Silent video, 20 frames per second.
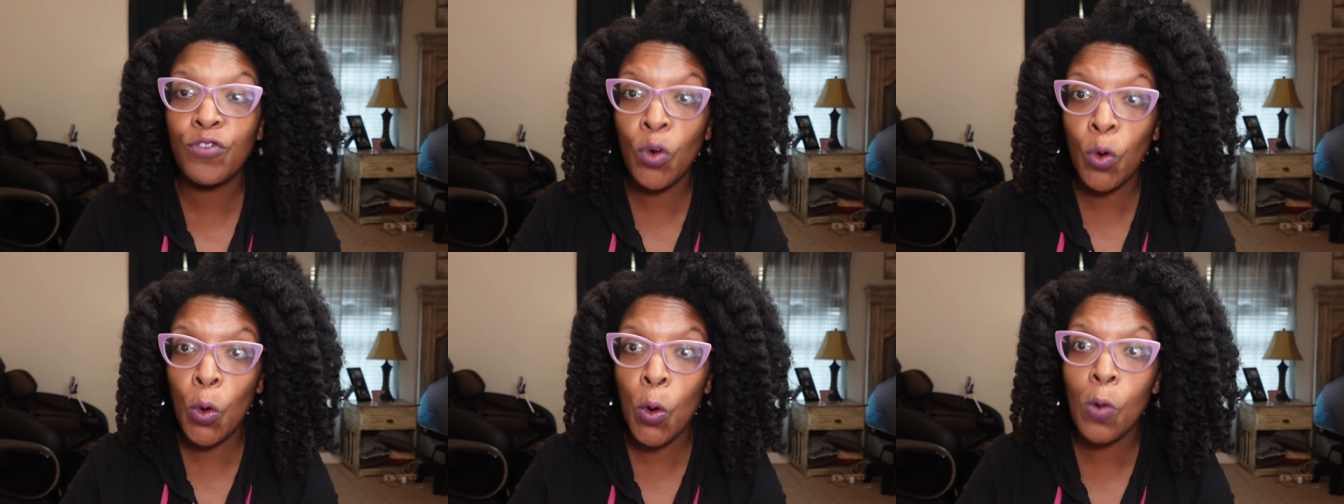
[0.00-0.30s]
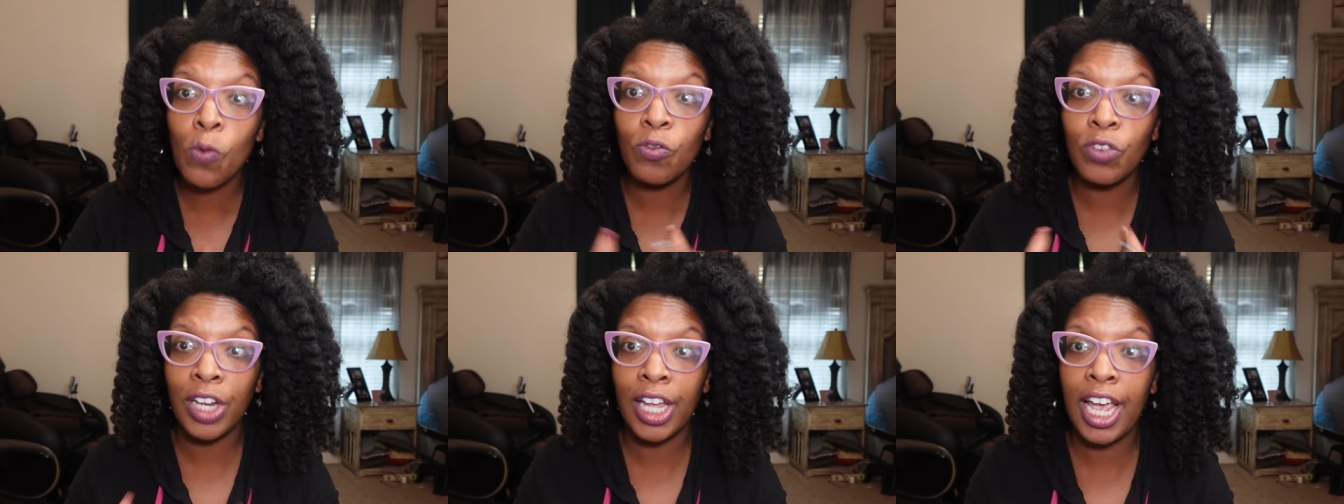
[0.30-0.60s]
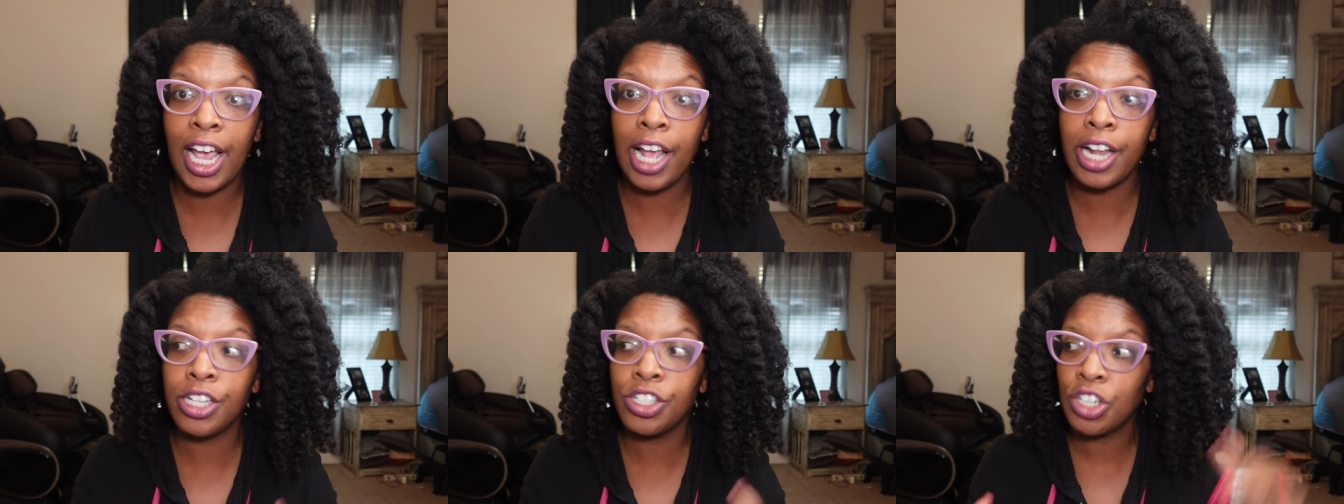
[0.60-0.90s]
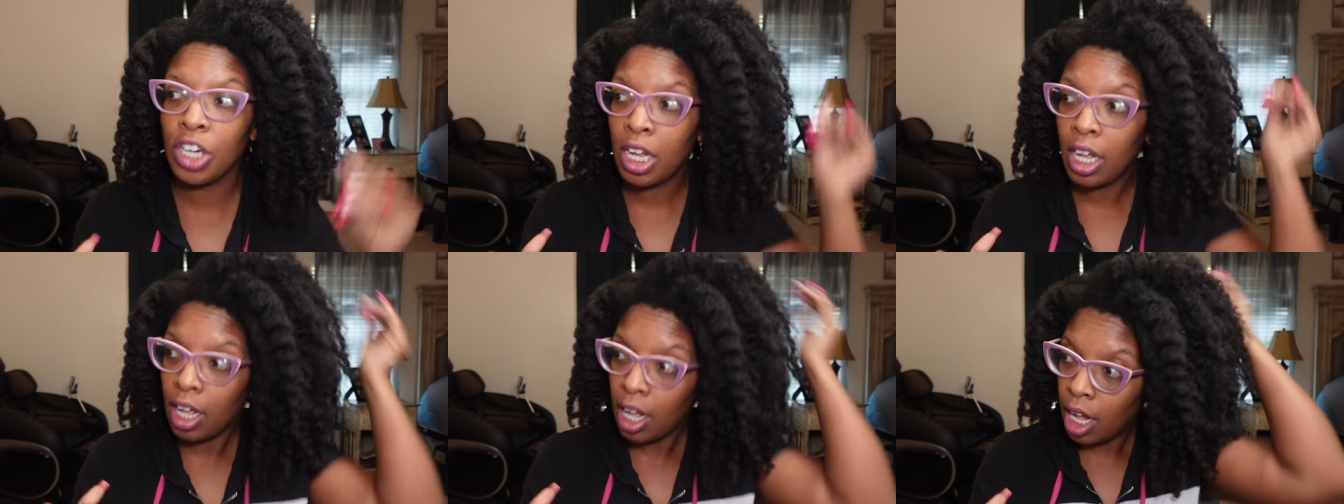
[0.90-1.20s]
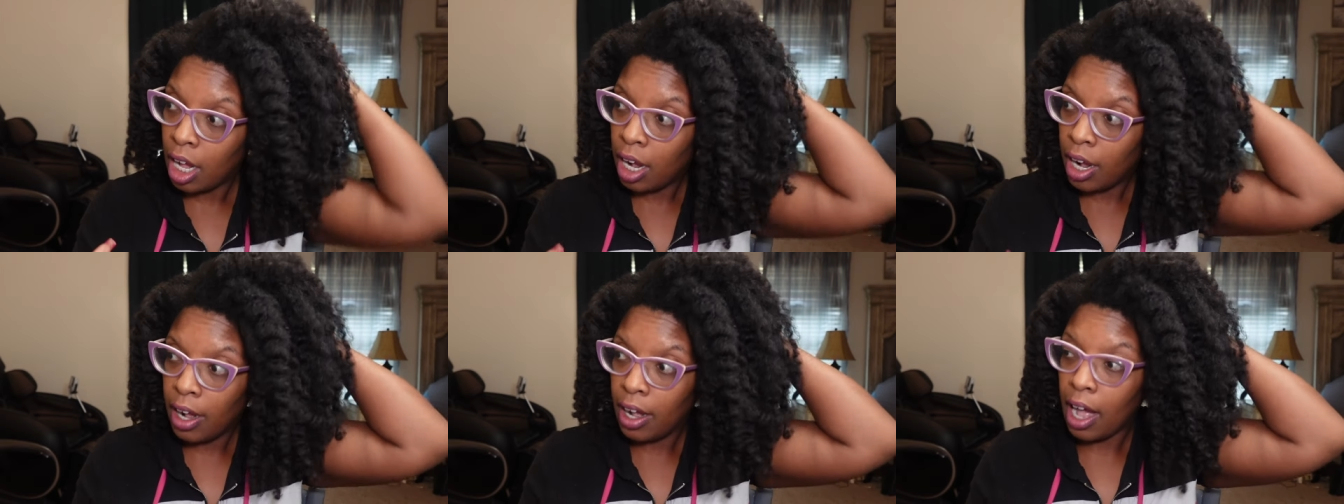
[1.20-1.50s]
full-fledged
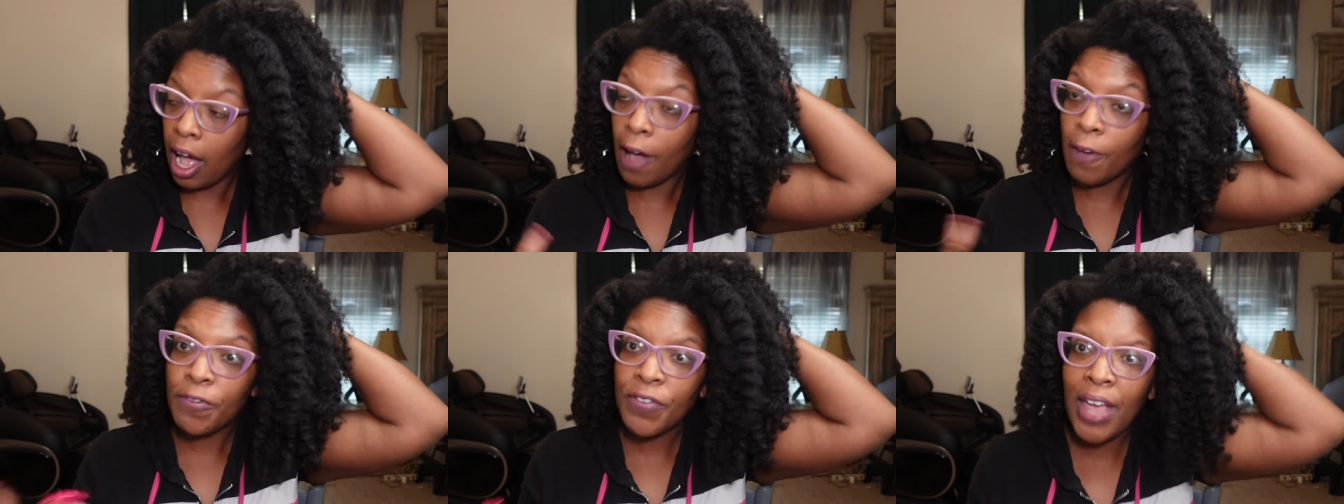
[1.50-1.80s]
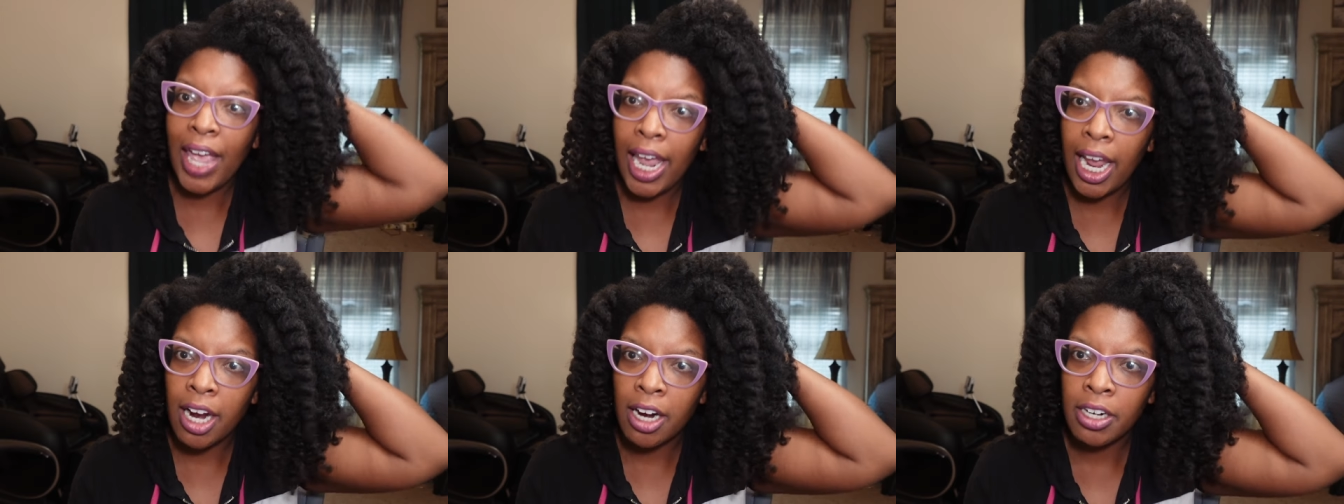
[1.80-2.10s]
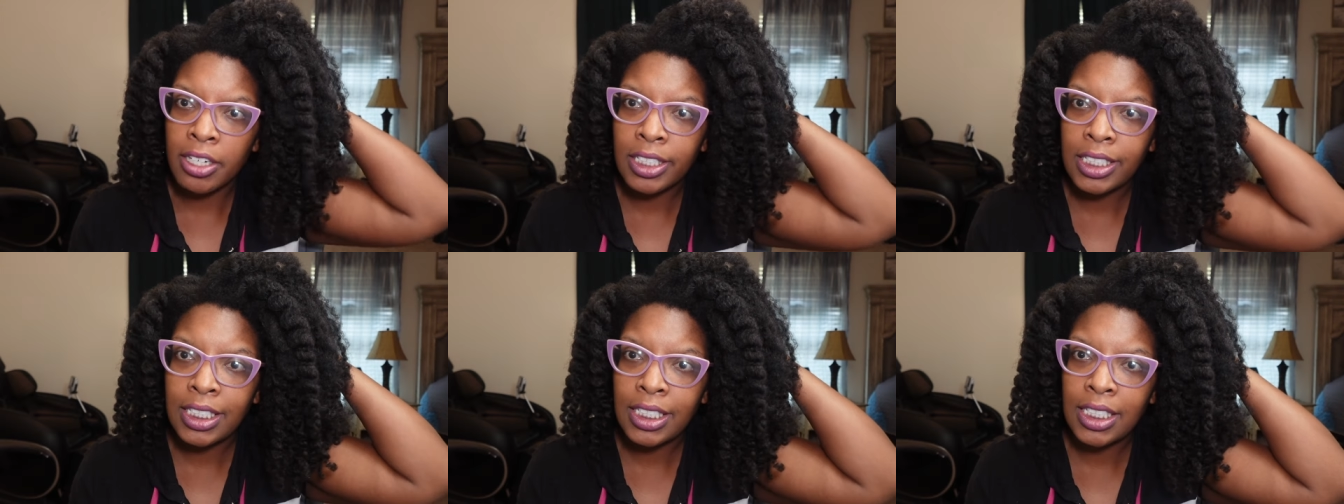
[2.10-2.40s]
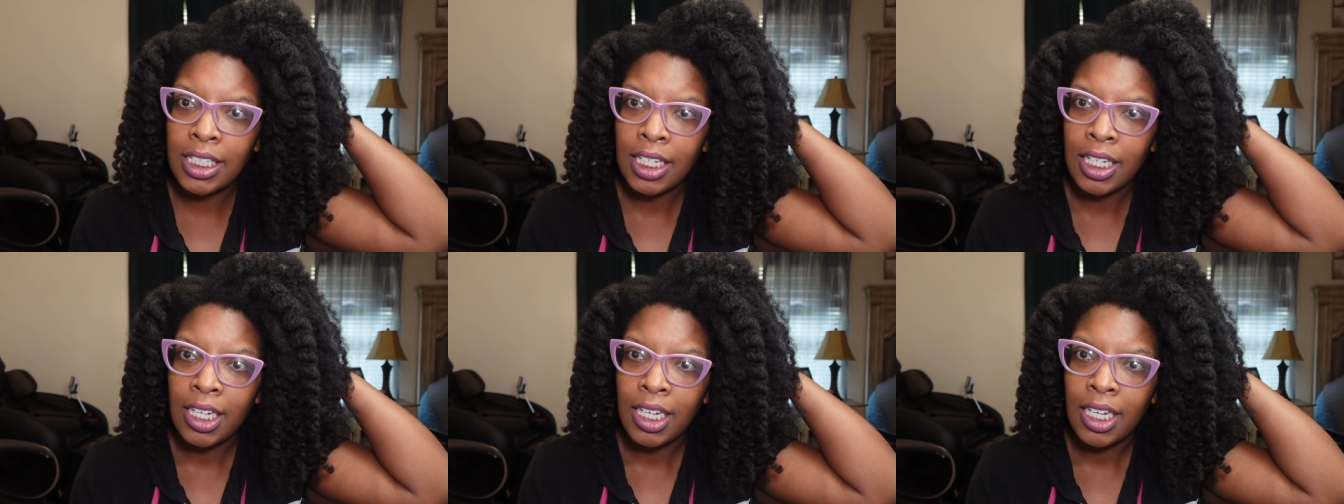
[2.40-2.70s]
affairs?